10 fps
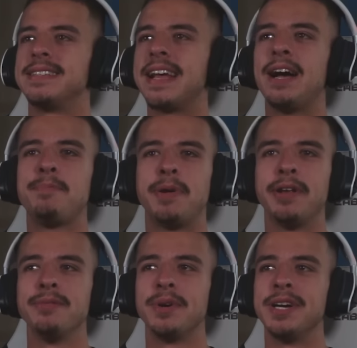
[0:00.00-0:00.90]
Is that how
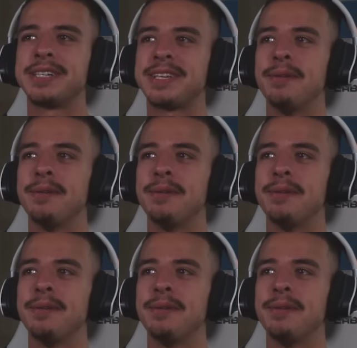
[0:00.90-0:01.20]
pollen works?